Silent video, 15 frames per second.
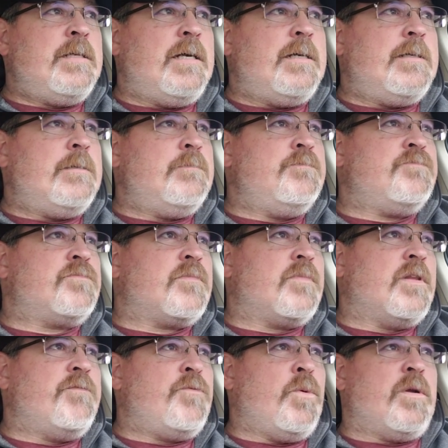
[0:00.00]

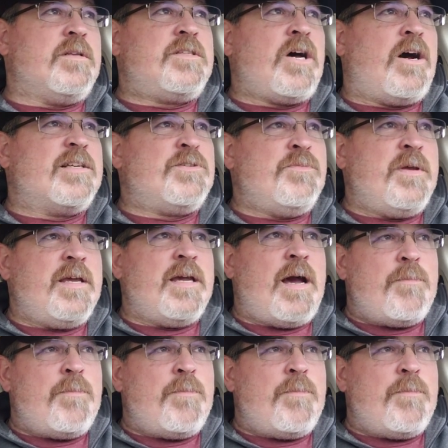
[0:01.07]
If you want to talk to me,